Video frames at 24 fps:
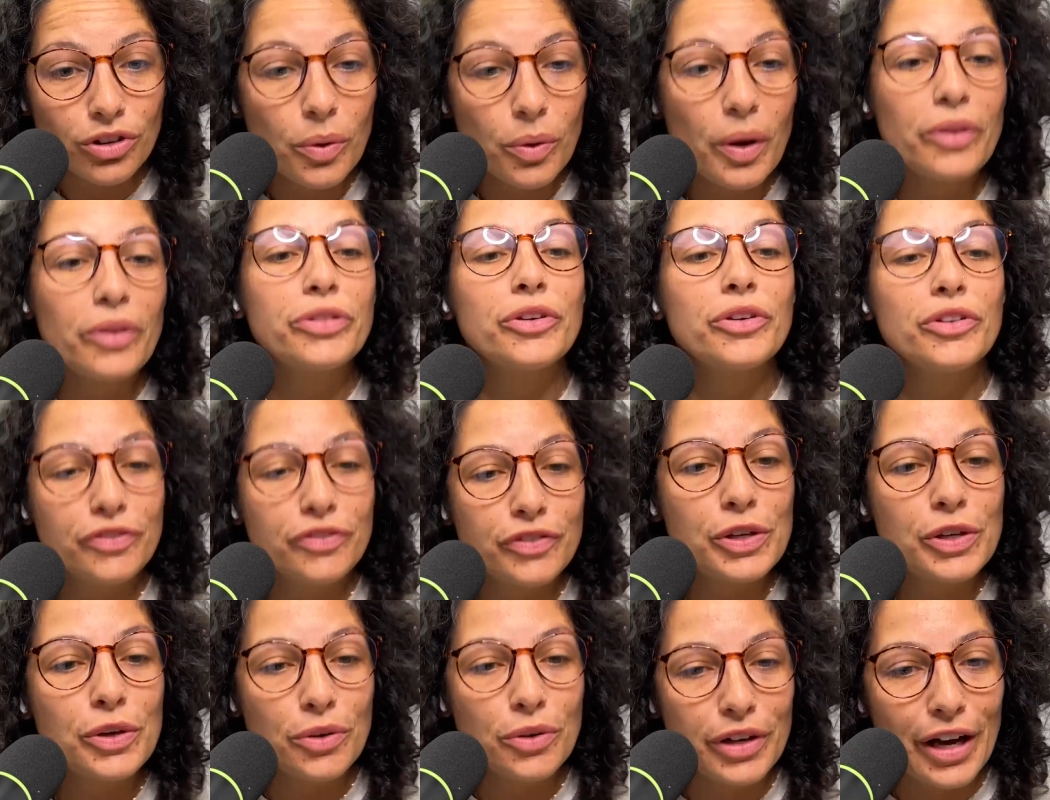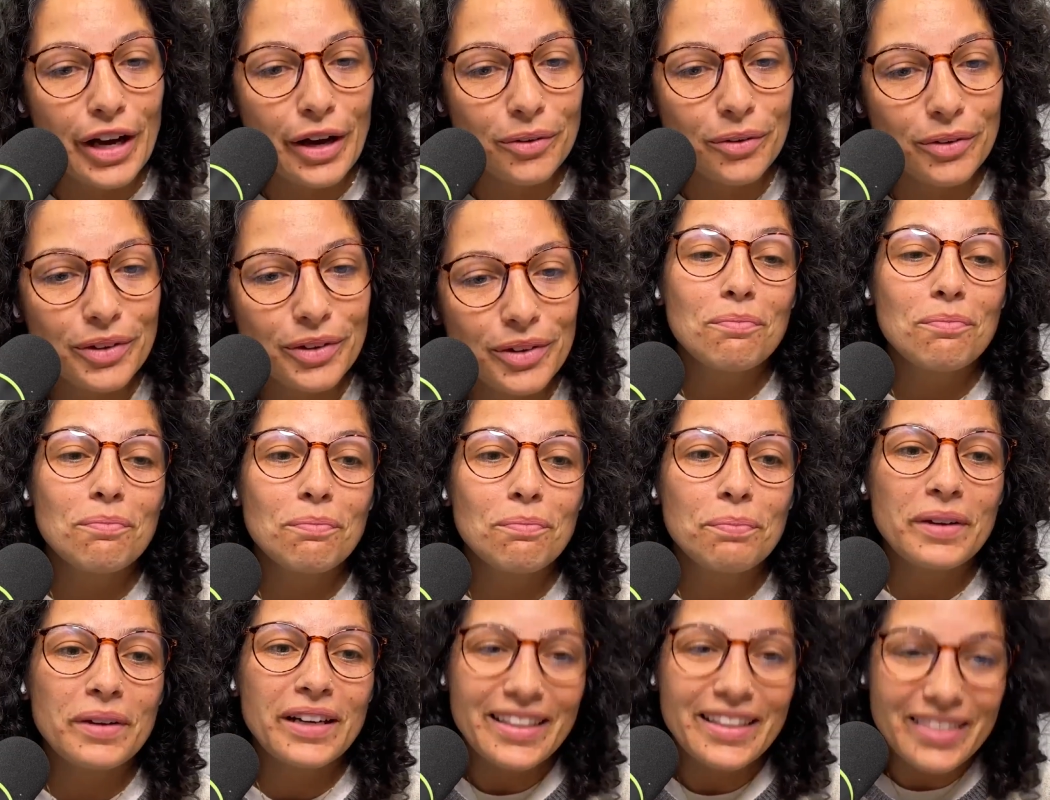go out there and figure it out.
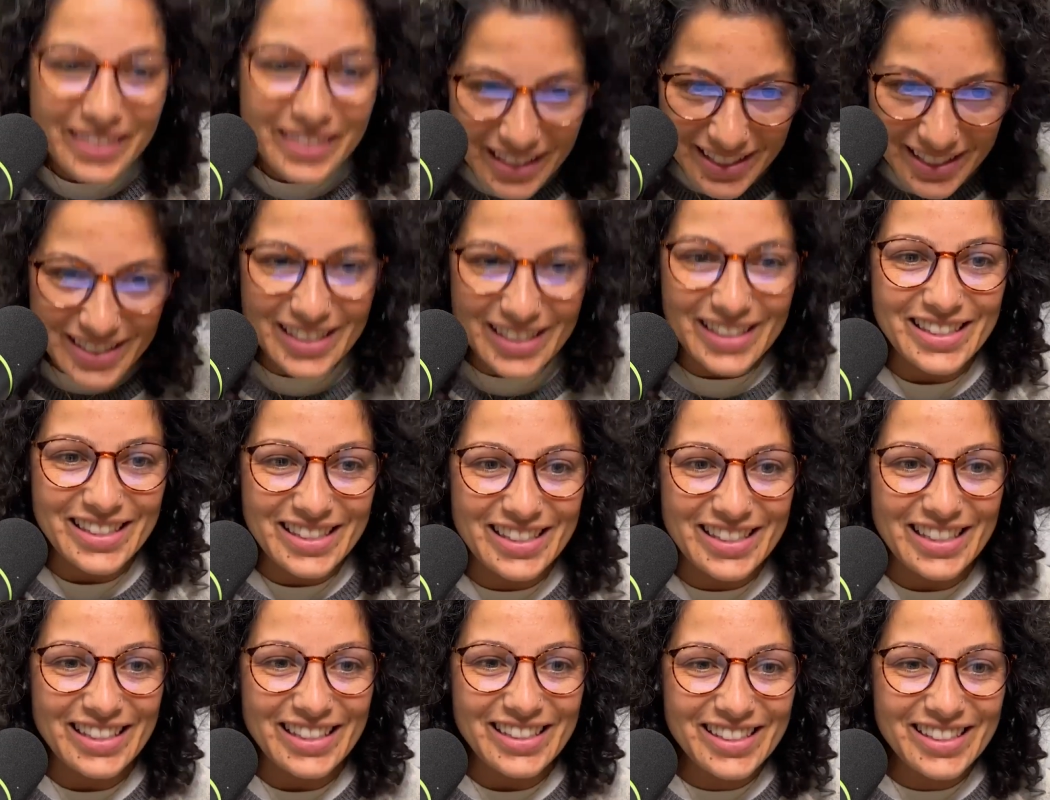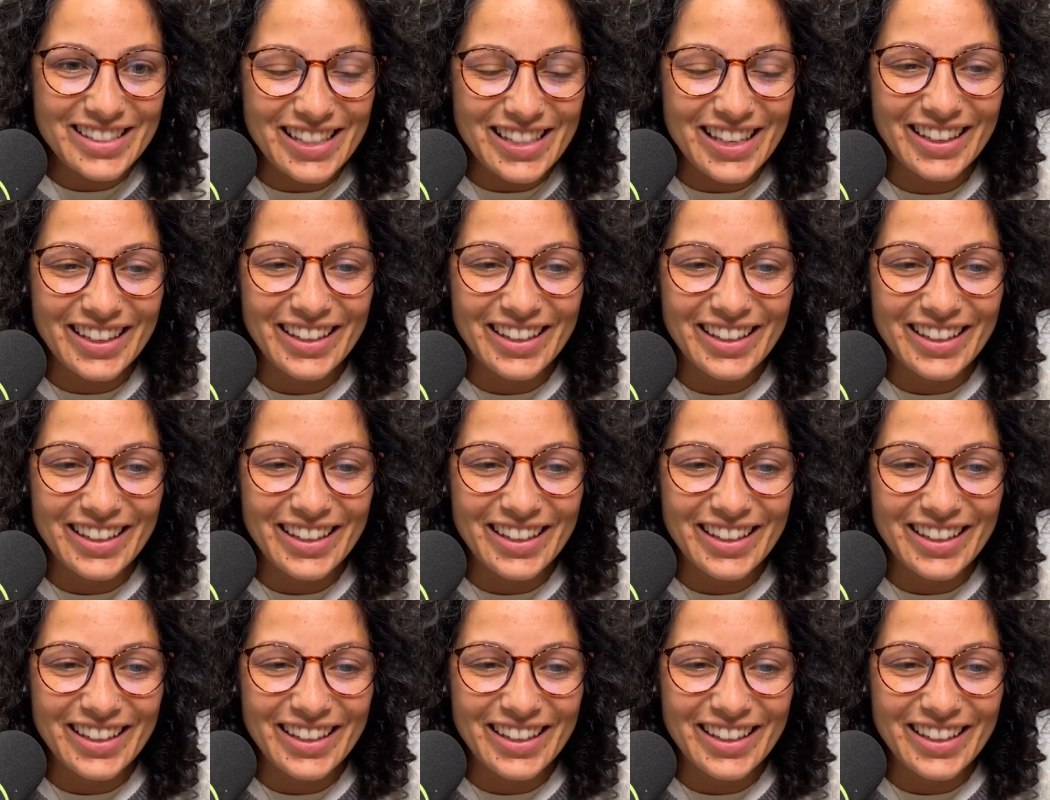But in this instance,